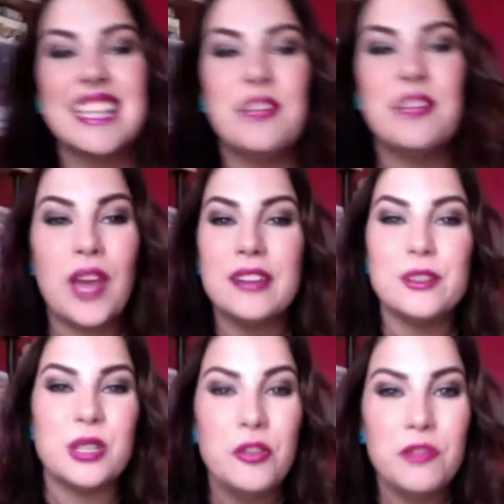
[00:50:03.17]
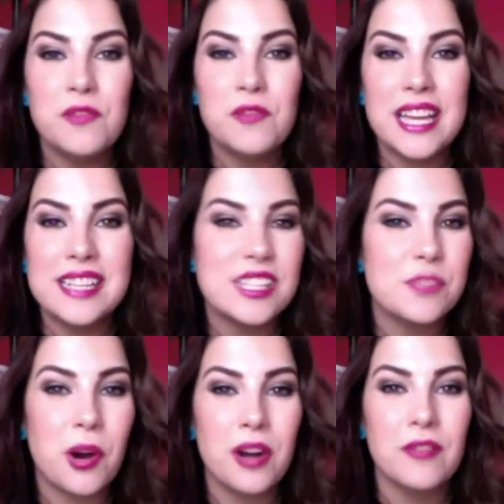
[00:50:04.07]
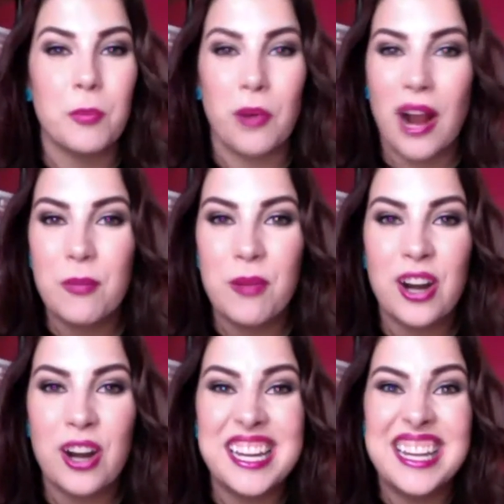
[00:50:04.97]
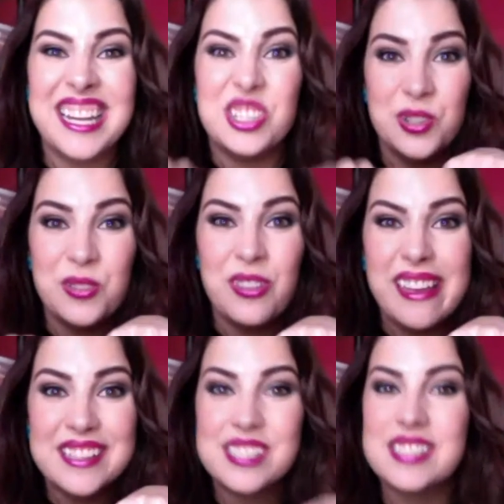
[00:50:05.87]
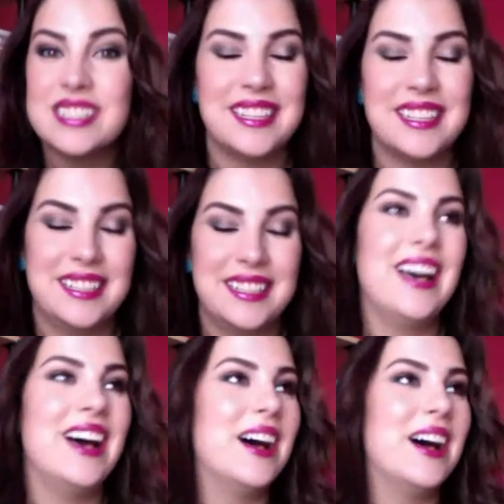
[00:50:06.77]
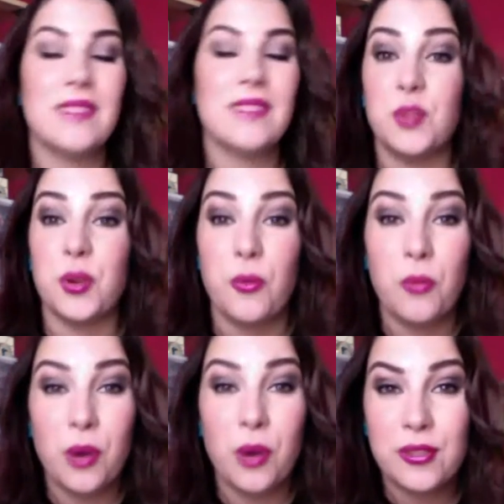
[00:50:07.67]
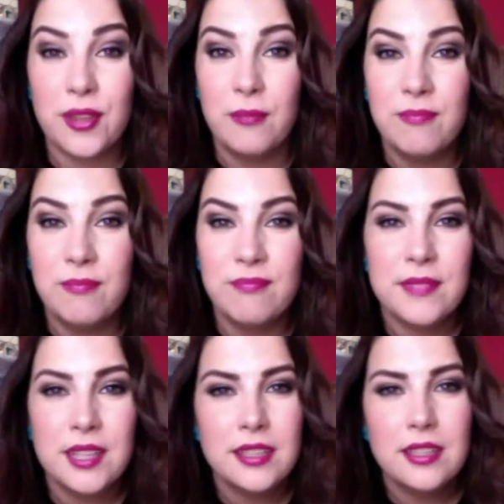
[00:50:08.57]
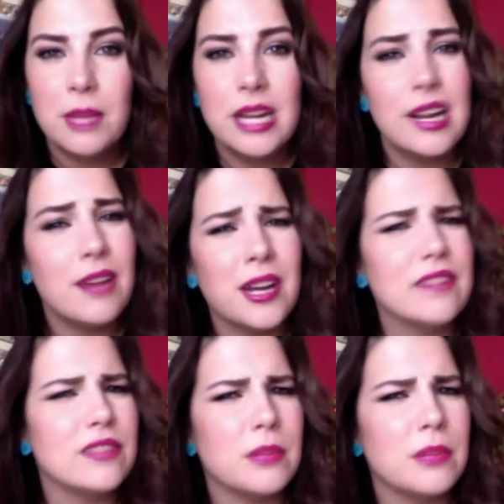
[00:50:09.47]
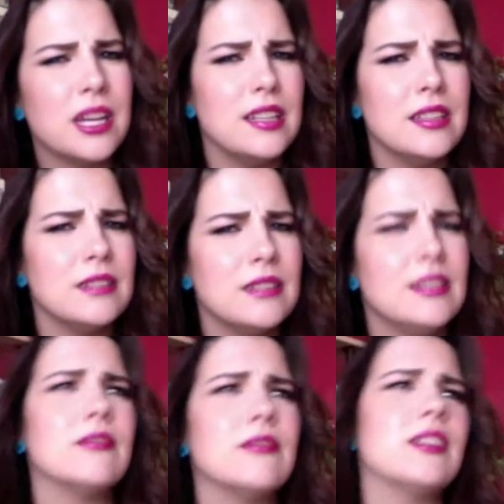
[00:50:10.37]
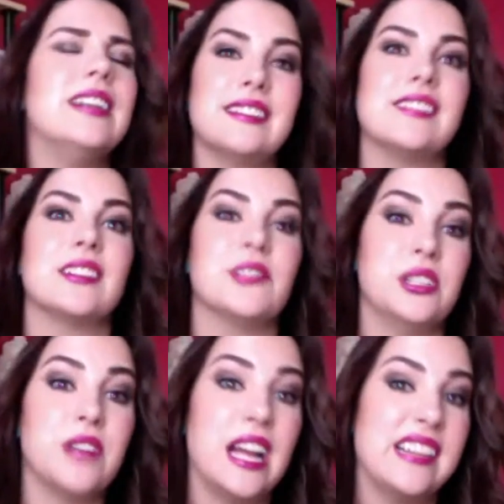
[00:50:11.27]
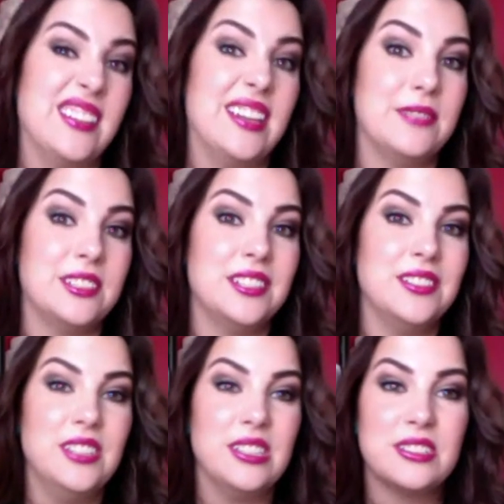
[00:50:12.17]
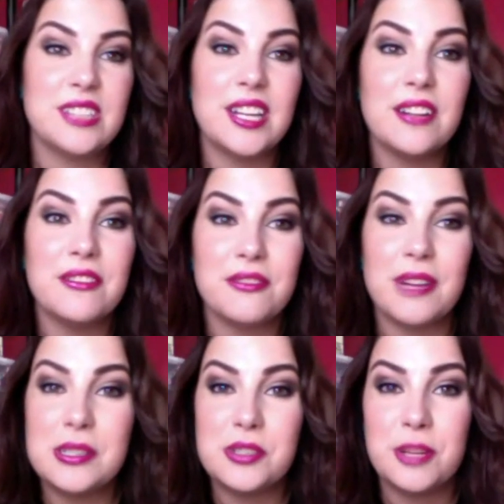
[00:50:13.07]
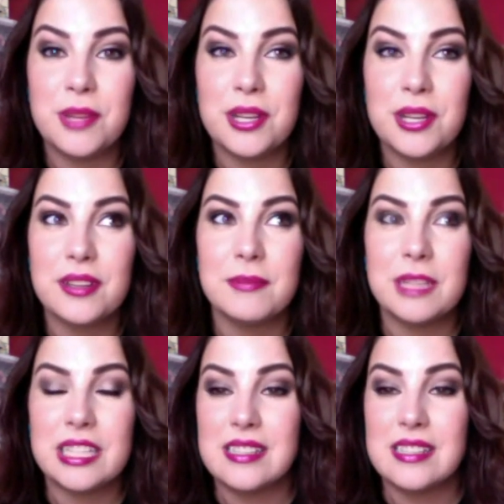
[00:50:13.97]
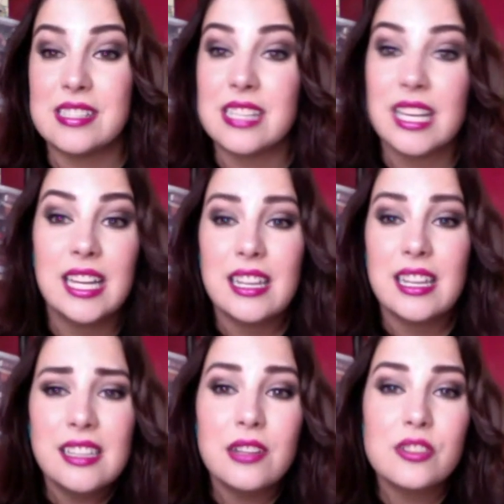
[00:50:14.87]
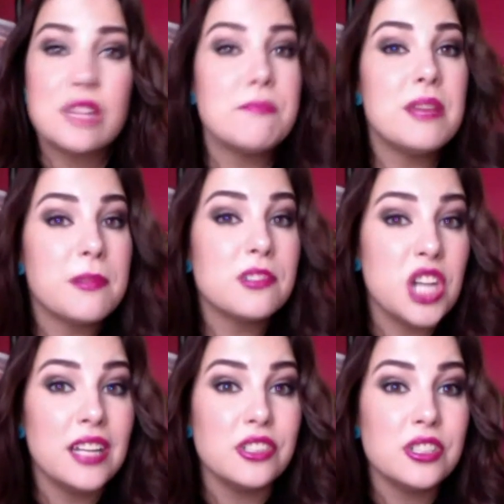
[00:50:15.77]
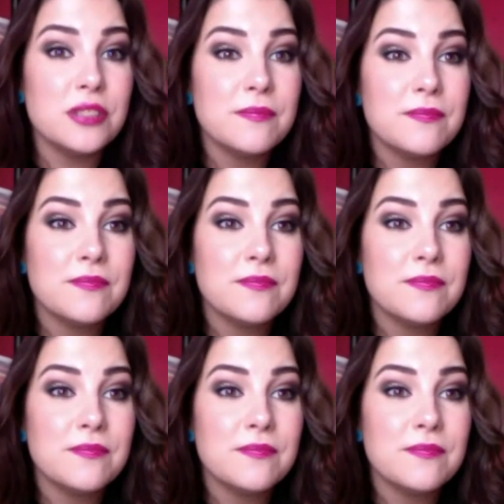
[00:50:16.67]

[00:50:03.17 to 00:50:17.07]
If you've got to do a goofy face as part of a bridal party, do this. If you're at work, though, you may not want everybody, you don't want to necessarily attract a lot of attention to yourself while you chipmunk because, you know, some people judge.